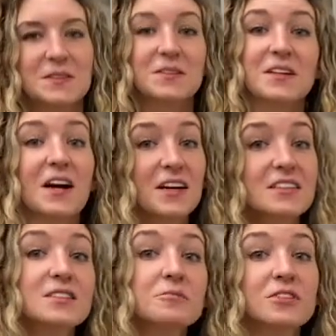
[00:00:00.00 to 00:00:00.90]
there are
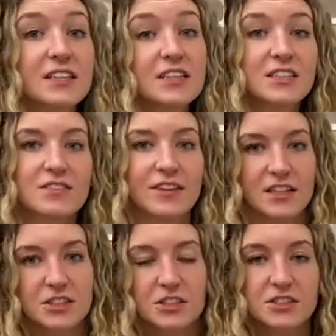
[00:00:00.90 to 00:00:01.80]
some really good
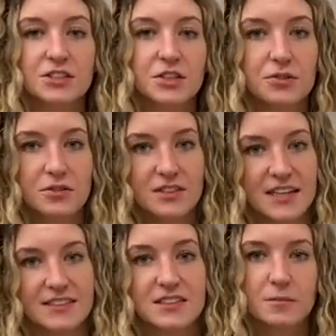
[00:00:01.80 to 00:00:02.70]
advantages to
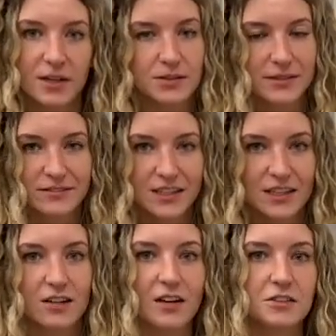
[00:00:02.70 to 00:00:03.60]
utilizing the microwave
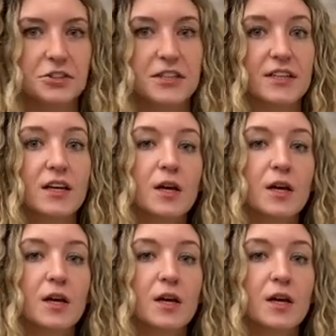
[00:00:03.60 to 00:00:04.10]
technology.